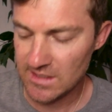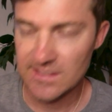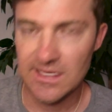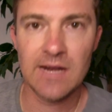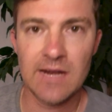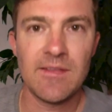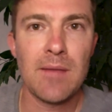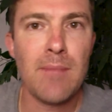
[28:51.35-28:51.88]
is
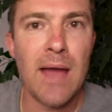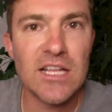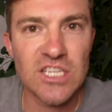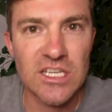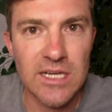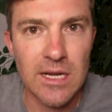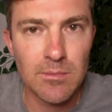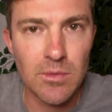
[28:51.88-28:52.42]
kind of that
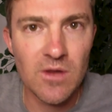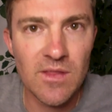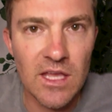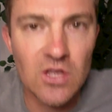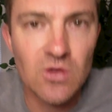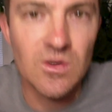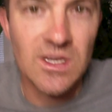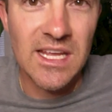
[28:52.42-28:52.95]
magic number that
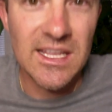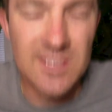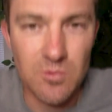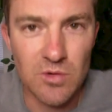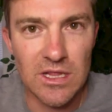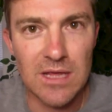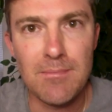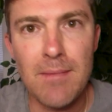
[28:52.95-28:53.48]
you need to
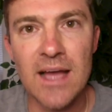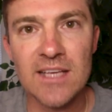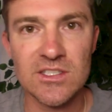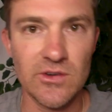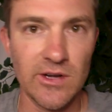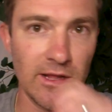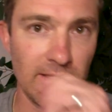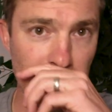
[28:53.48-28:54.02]
really
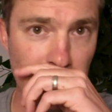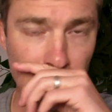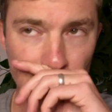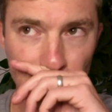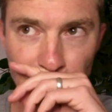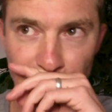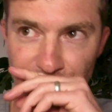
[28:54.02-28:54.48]
master anything.